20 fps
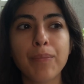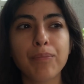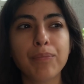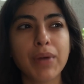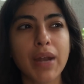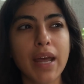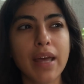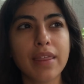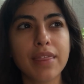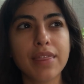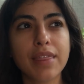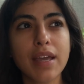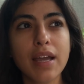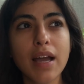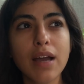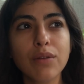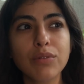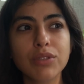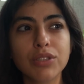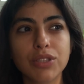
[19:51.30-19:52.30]
but I
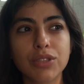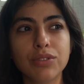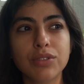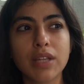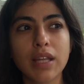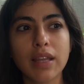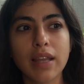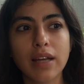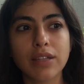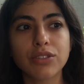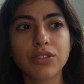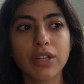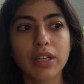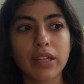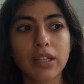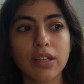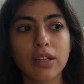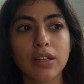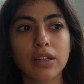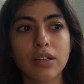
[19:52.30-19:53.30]
think I was using that
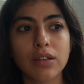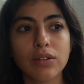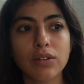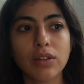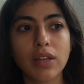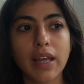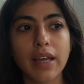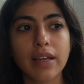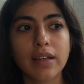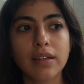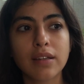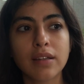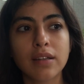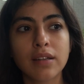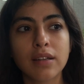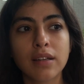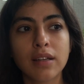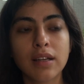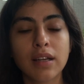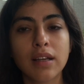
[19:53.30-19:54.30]
during the like
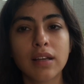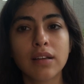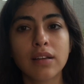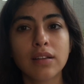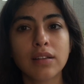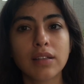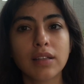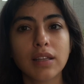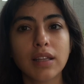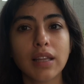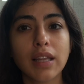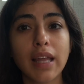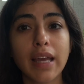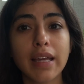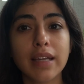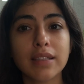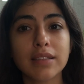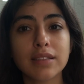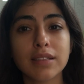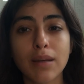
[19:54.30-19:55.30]

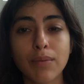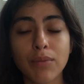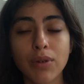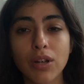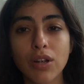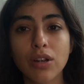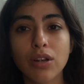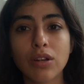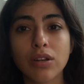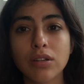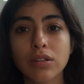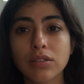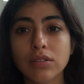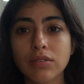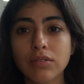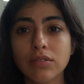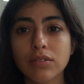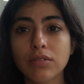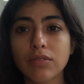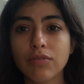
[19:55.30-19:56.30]
late summer,
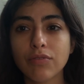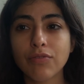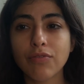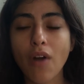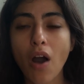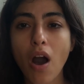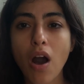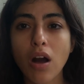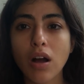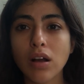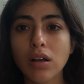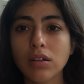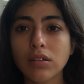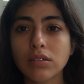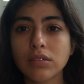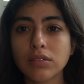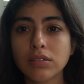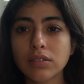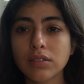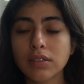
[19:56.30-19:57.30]

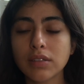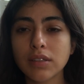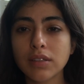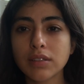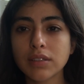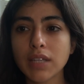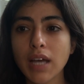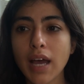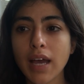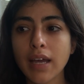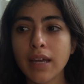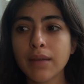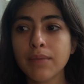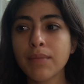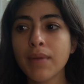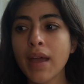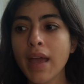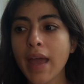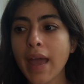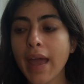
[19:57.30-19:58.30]
fall
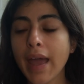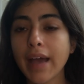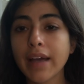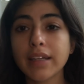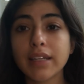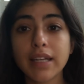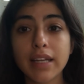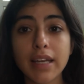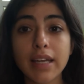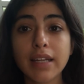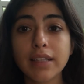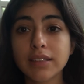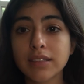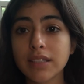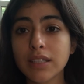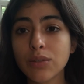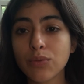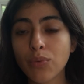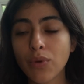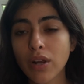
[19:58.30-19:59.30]
time, and it
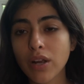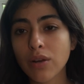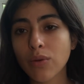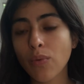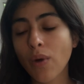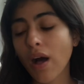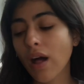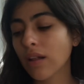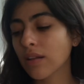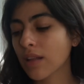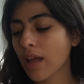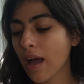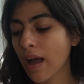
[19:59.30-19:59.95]
did work well.